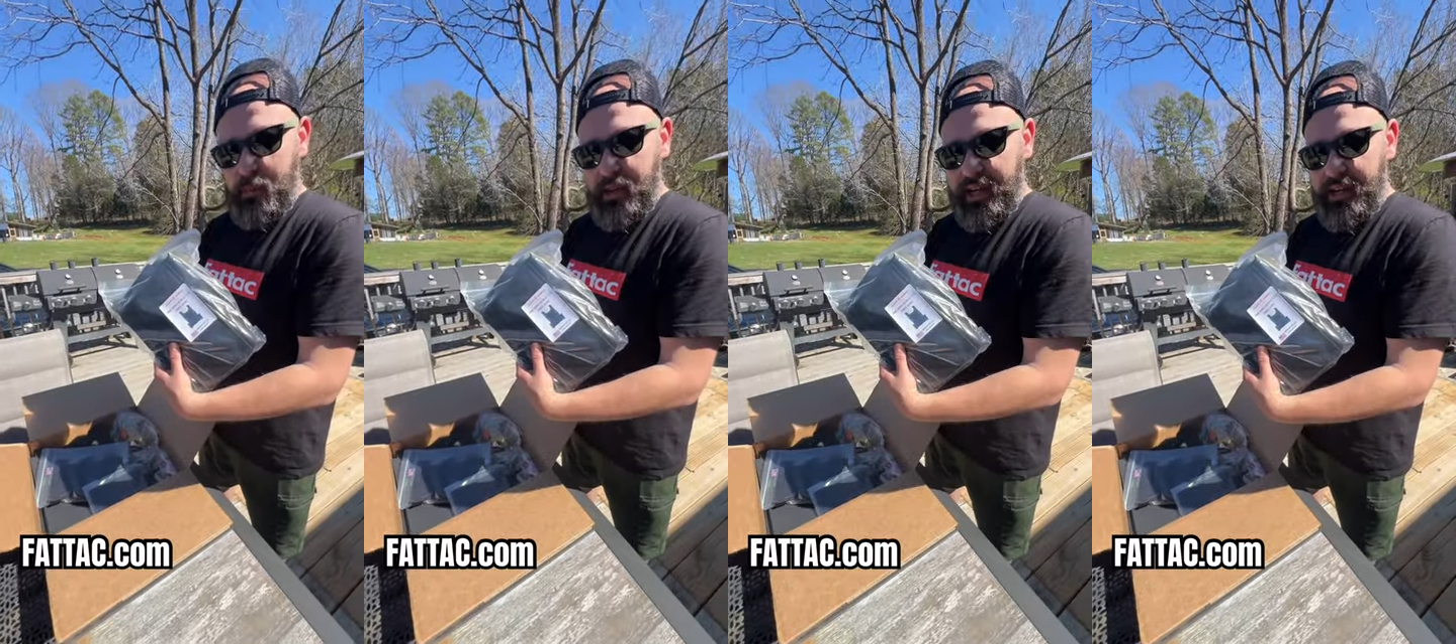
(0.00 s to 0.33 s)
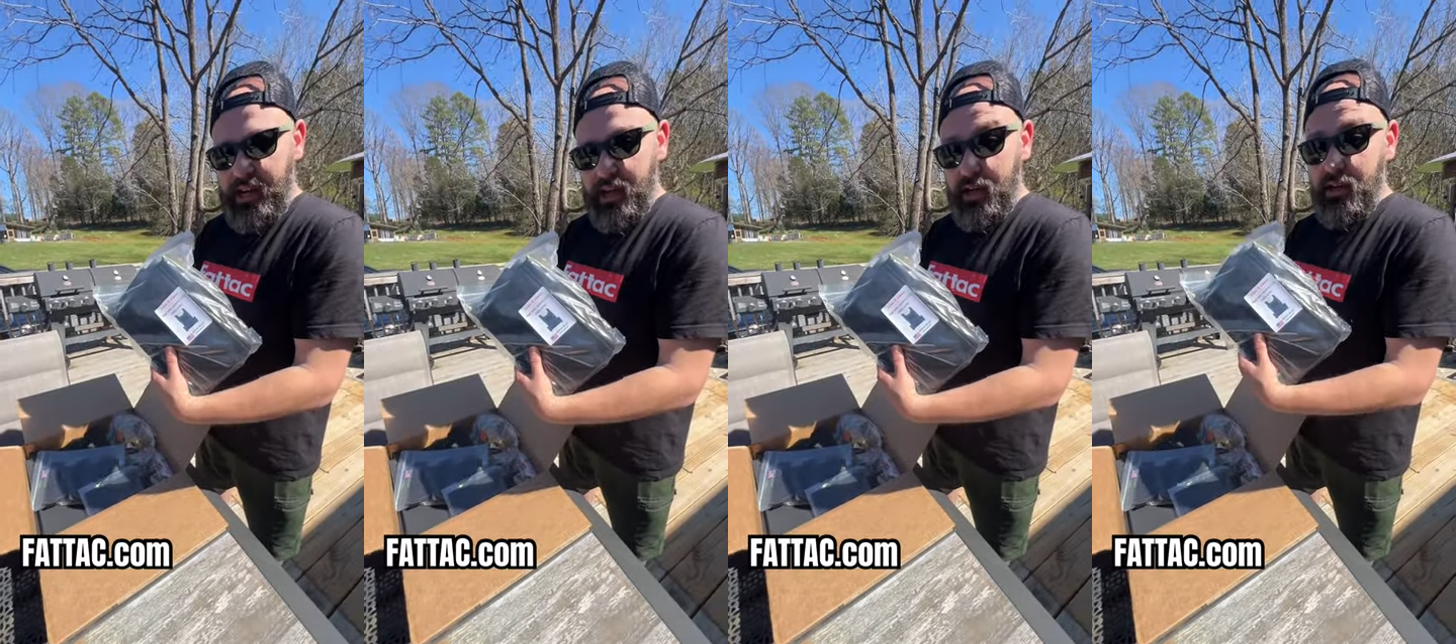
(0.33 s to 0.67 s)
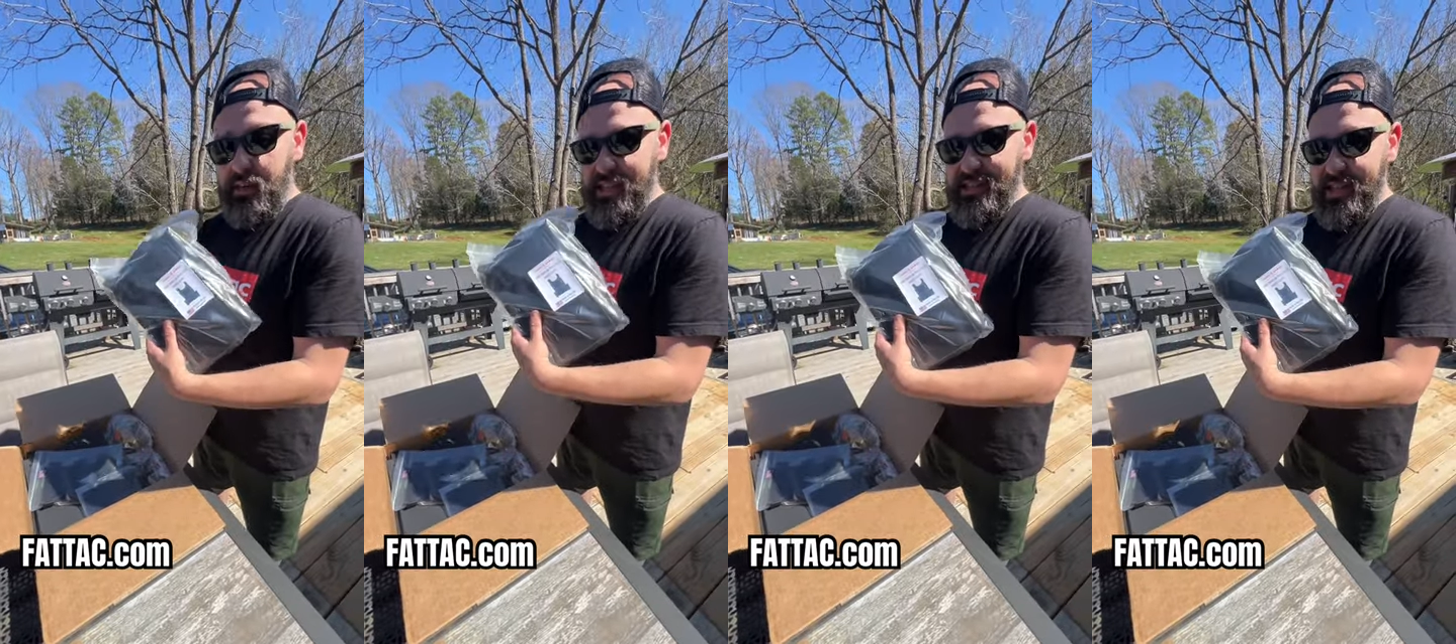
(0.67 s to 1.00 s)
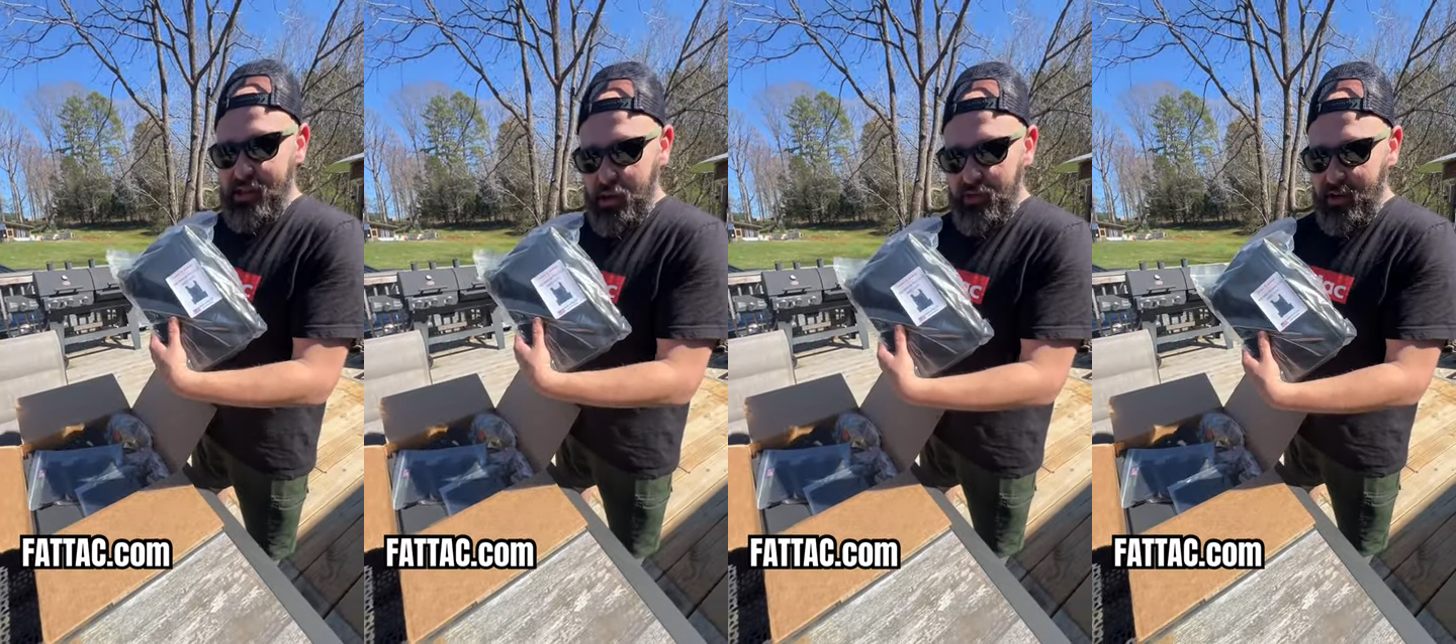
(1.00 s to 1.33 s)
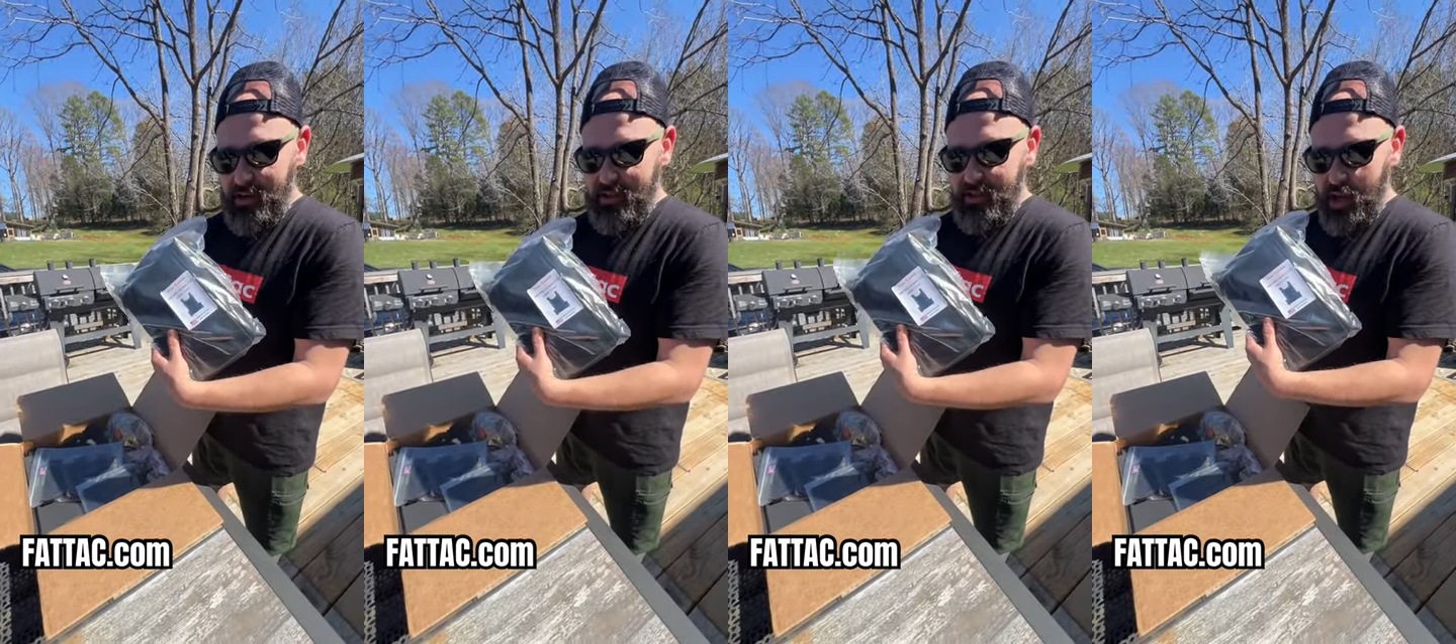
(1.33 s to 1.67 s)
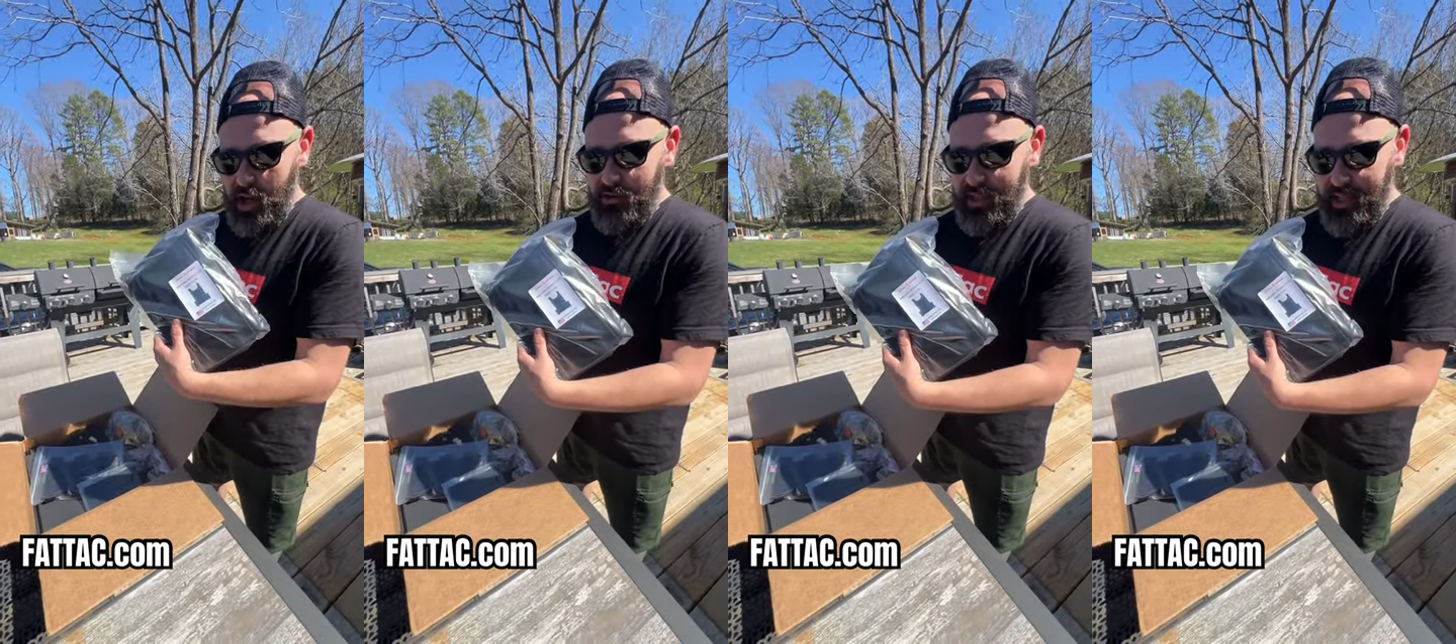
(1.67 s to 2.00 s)
plate carrier. This is a new version,
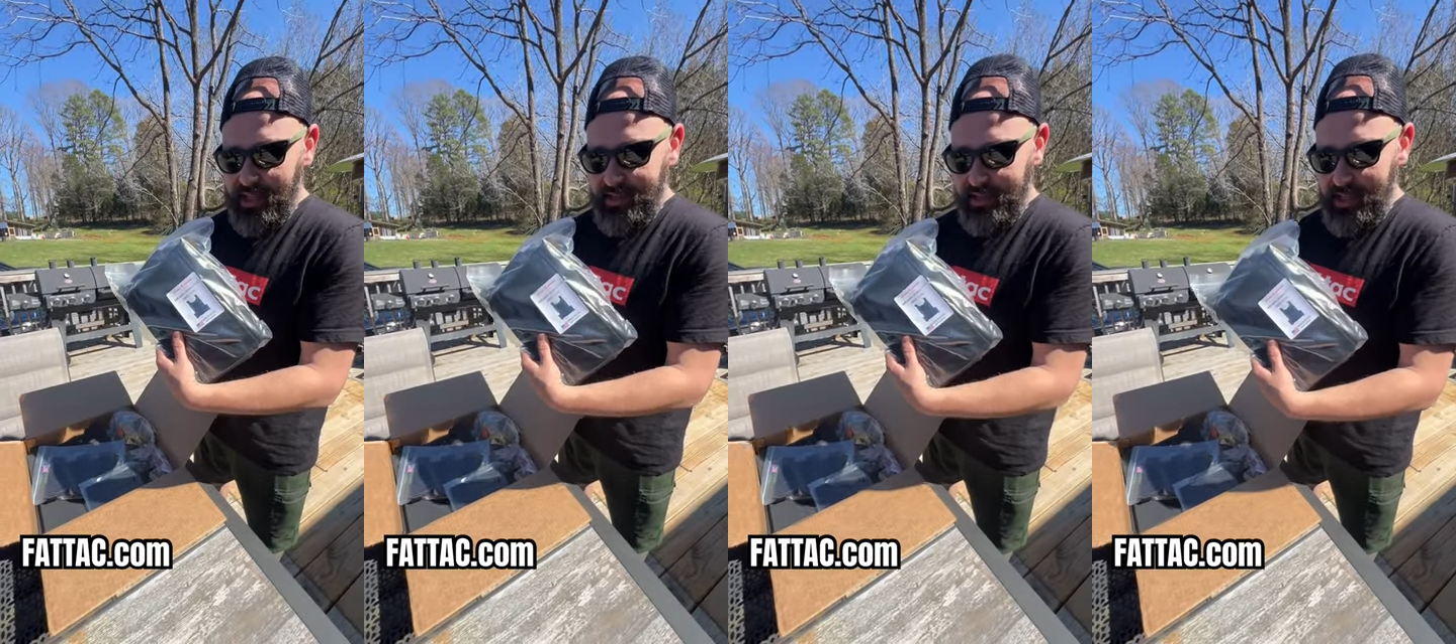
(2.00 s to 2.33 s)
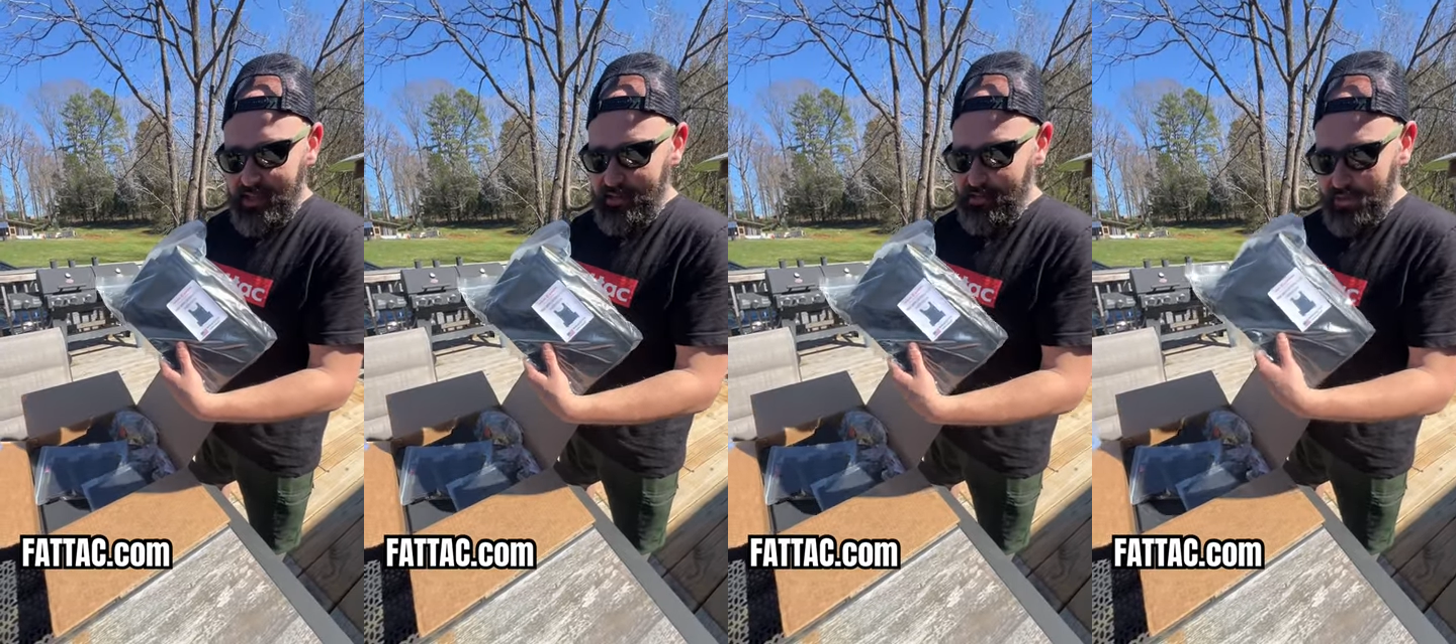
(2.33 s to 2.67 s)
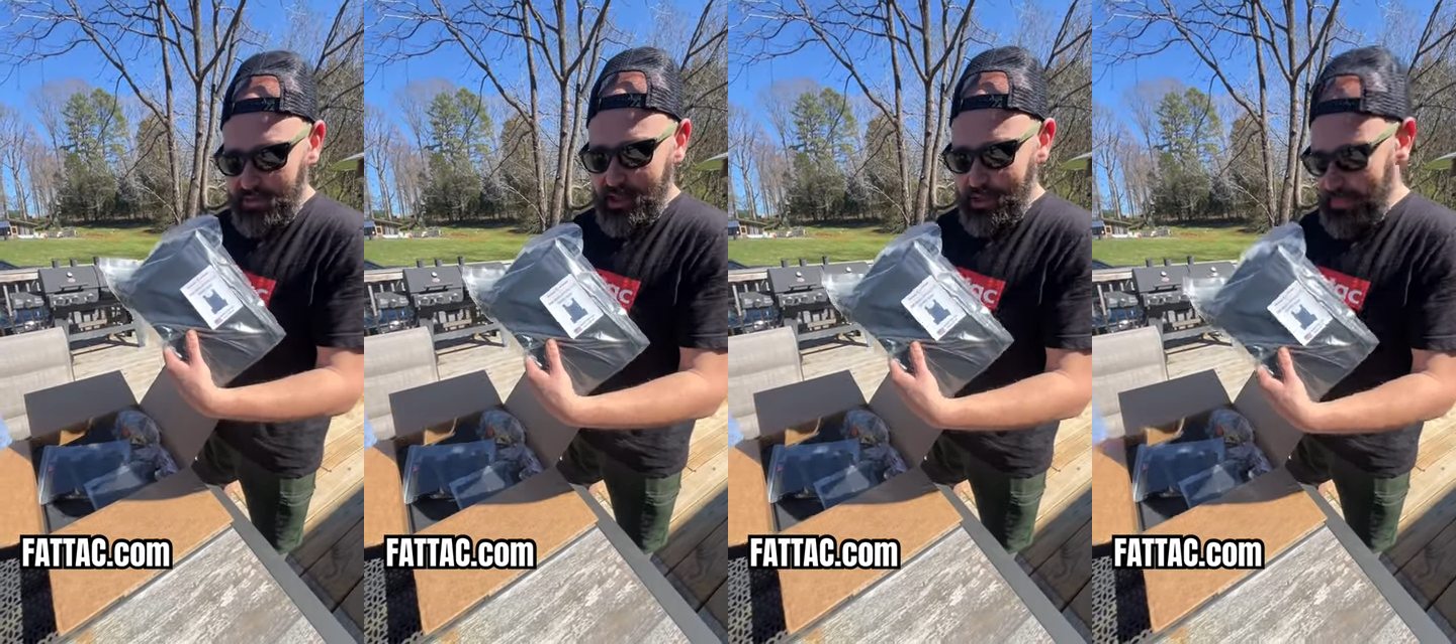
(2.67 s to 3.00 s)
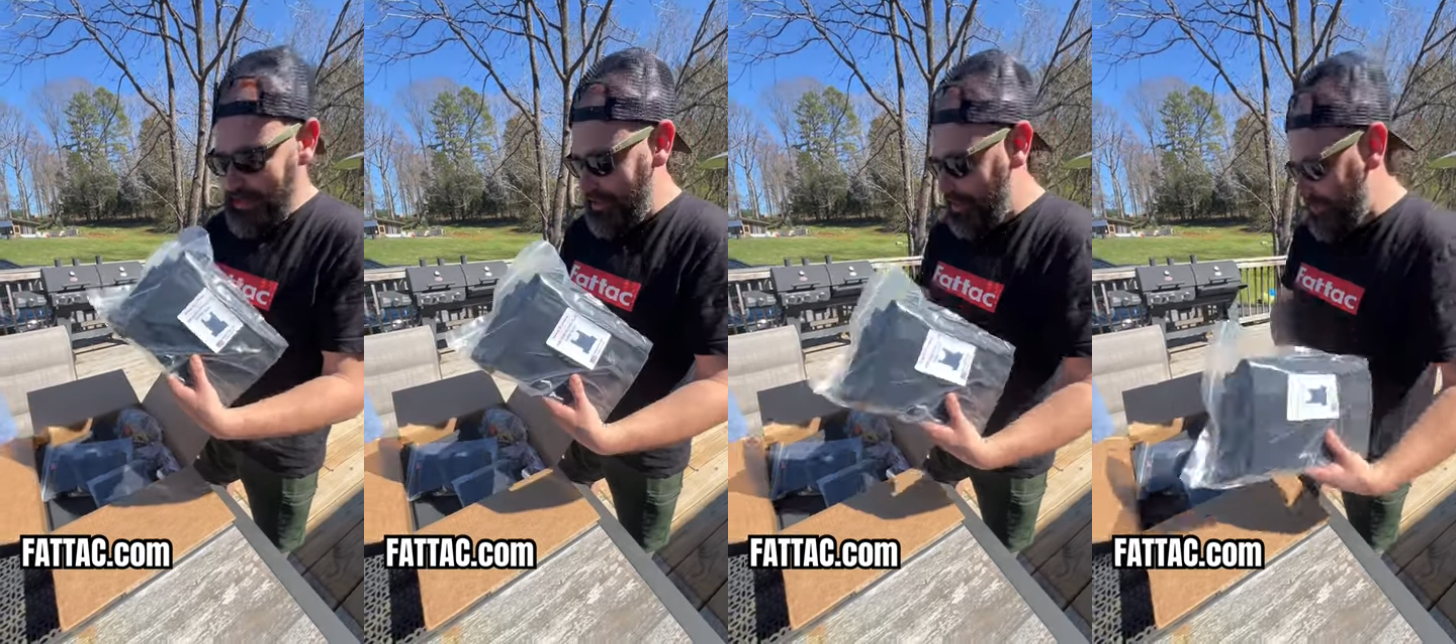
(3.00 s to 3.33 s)
not released yet. We'll talk about that in a